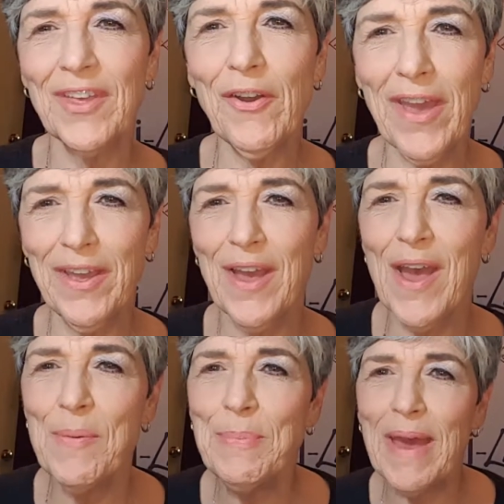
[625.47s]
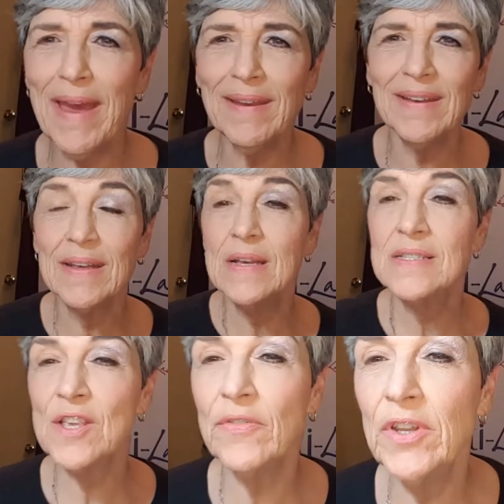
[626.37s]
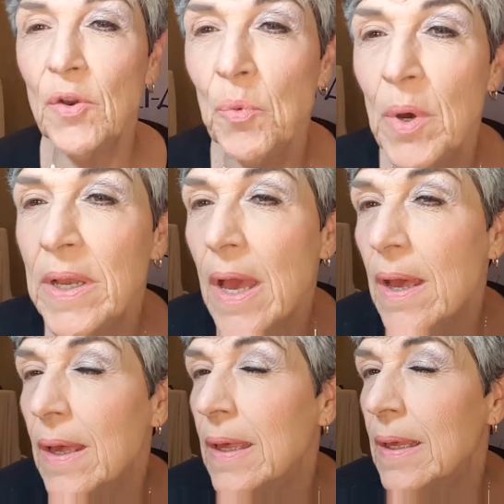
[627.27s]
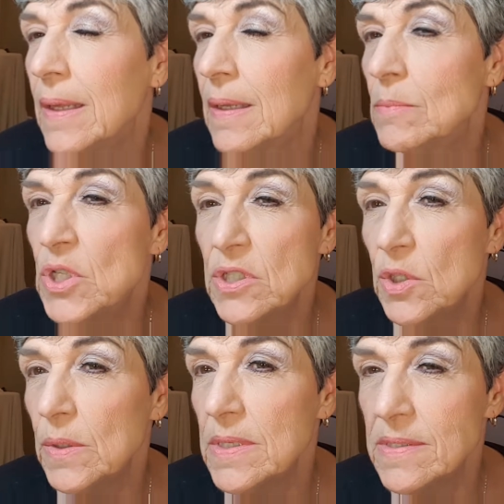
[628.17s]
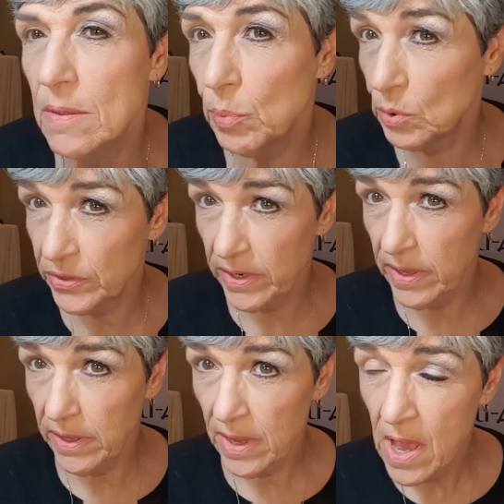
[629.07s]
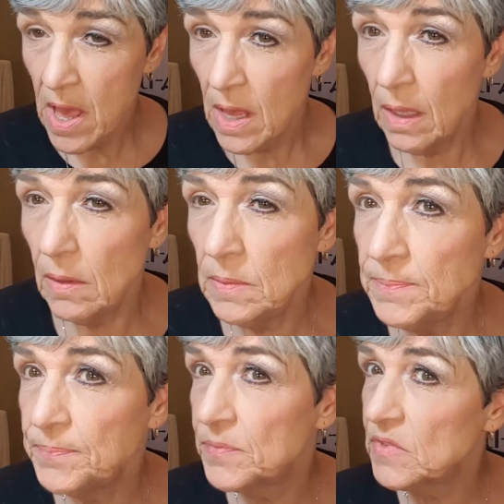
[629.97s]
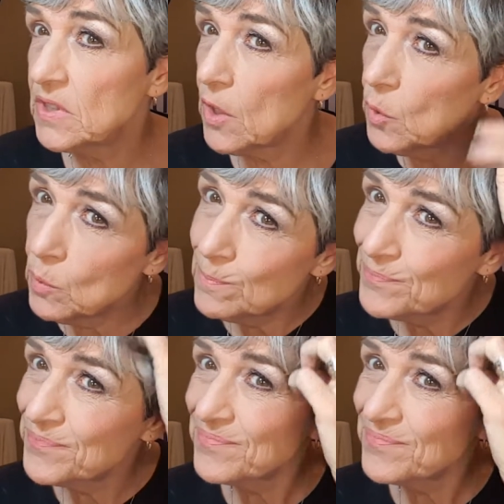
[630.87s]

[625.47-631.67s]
Okay, I'm back. So I've done one eye and I'm just doing it simple today. So